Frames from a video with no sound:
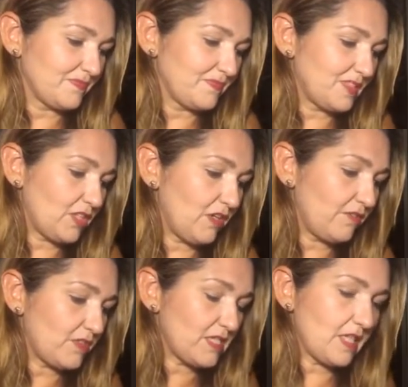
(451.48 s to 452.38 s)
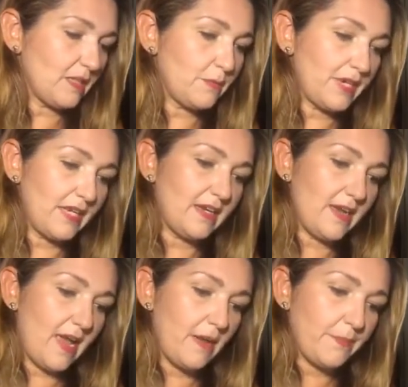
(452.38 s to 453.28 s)
So if you
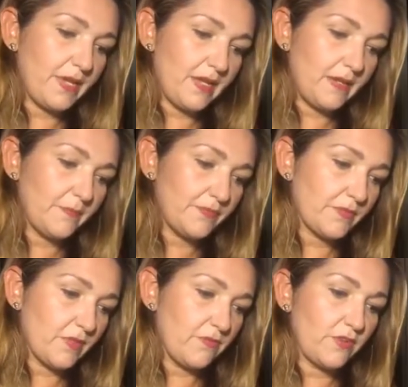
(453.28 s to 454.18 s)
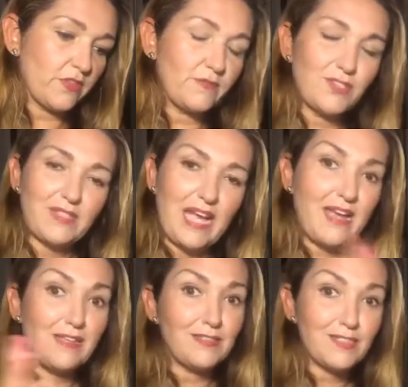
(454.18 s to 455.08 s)
celebrated, happy 4th of
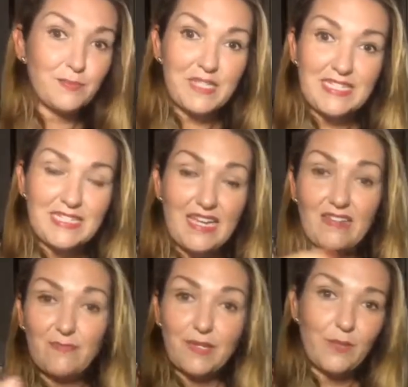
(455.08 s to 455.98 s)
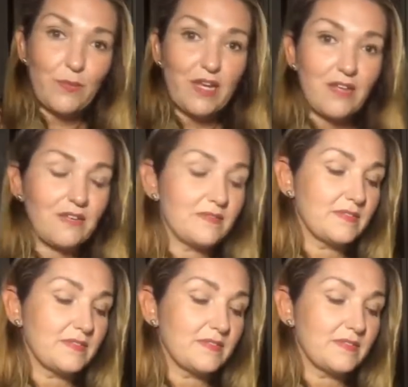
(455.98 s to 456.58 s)
July. Just be safe, be well.